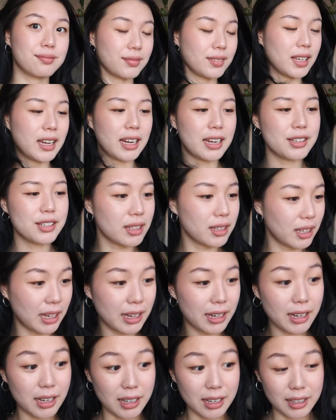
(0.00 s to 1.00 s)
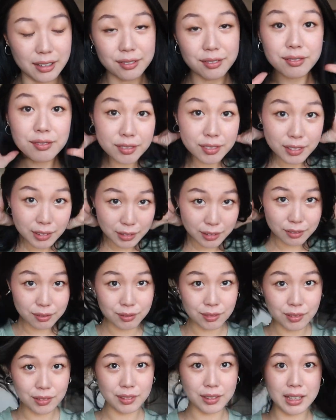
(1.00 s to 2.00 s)
And I did like a
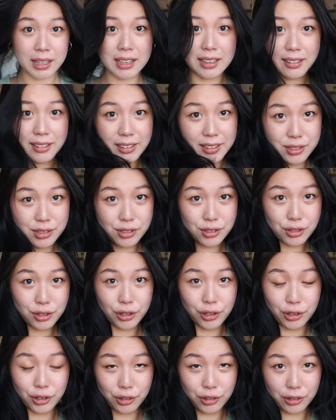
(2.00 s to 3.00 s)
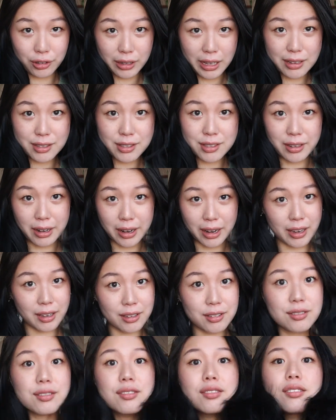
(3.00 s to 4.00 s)
heatless curl last
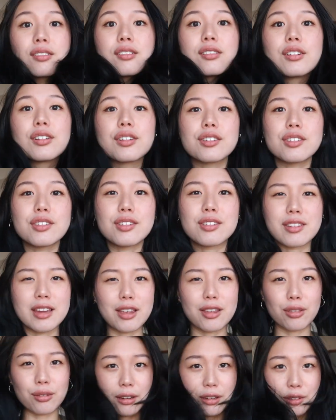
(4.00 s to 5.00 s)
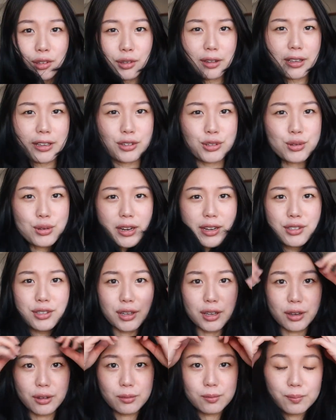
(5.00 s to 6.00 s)
night. Or this is day three, so like two nights
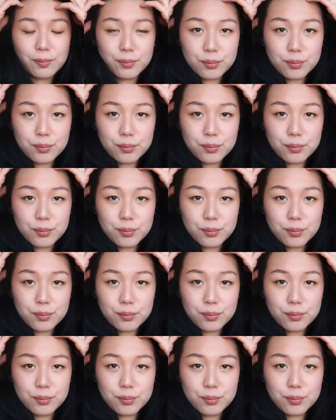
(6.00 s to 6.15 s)
ago.